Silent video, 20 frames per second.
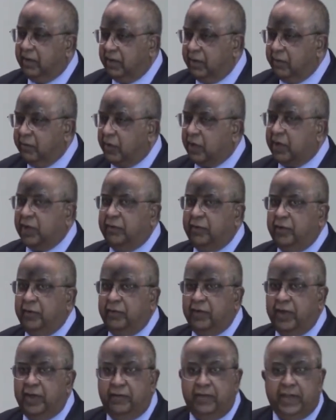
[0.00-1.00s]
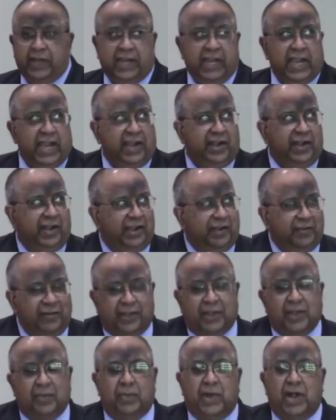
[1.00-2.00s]
in whatever way we can
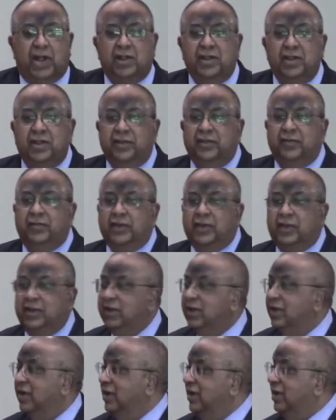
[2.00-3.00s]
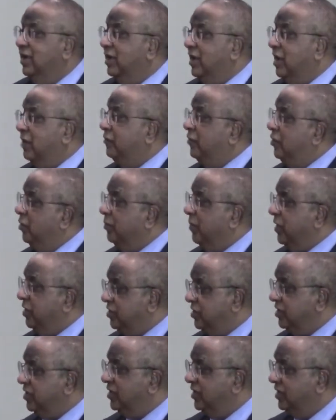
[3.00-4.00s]
with our partners, we'd love to
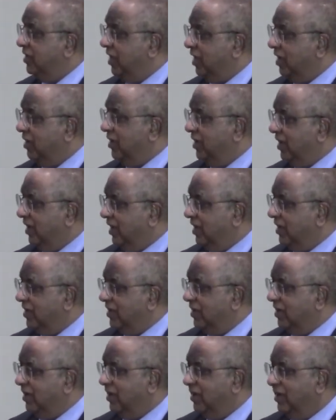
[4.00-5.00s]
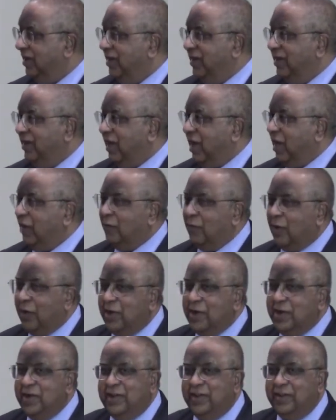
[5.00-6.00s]
pitch in and I'll
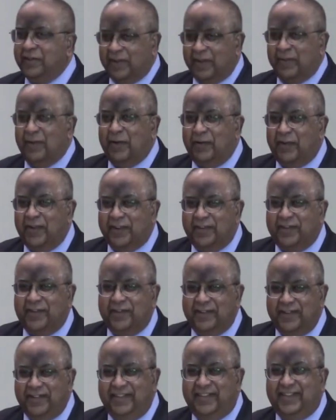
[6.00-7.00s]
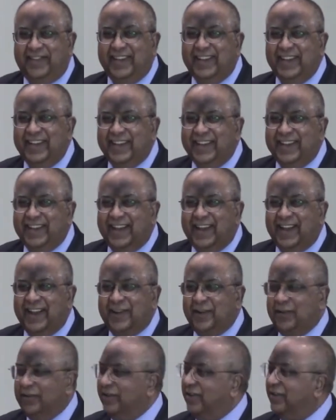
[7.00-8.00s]
volunteer some of our students to
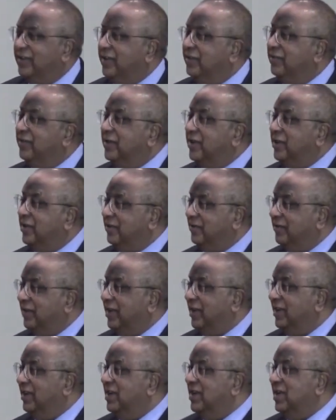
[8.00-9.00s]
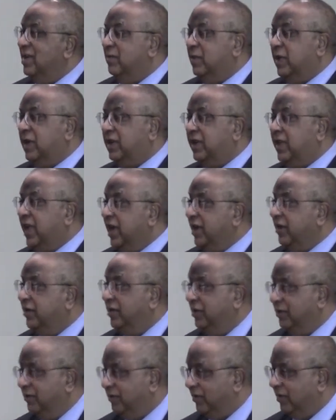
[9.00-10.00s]
this effort as well. But
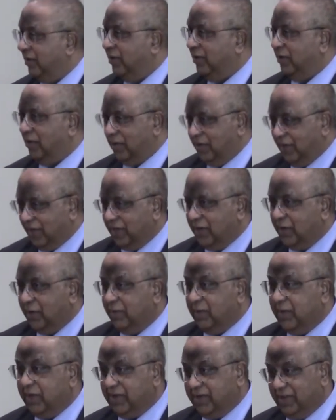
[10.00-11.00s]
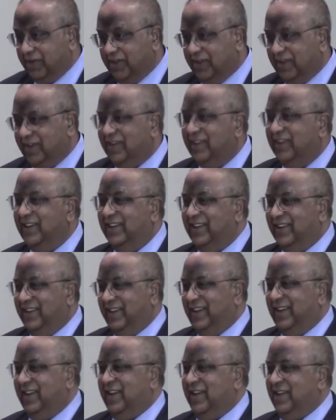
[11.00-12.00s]
thank you for holding your meeting here.
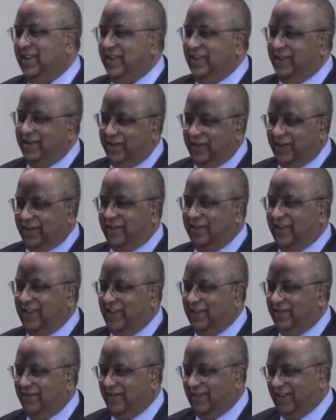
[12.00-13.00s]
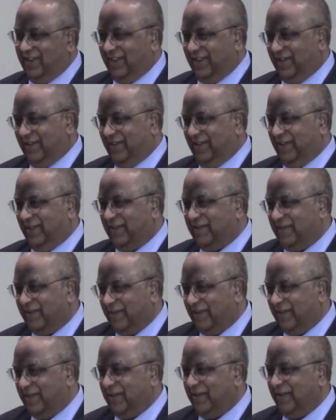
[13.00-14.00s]
And Dr. Ahluwalia, we look
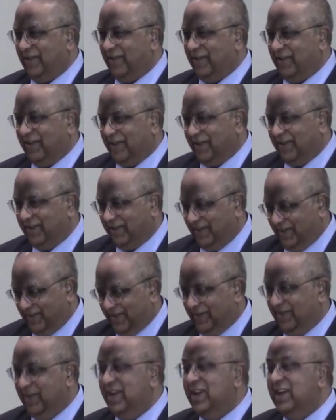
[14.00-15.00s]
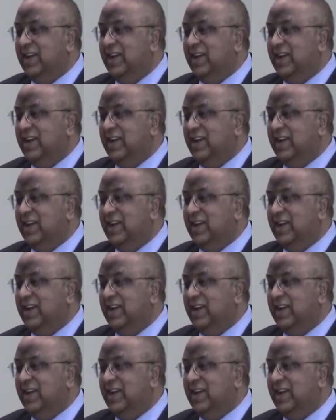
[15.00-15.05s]
forward to hearing you.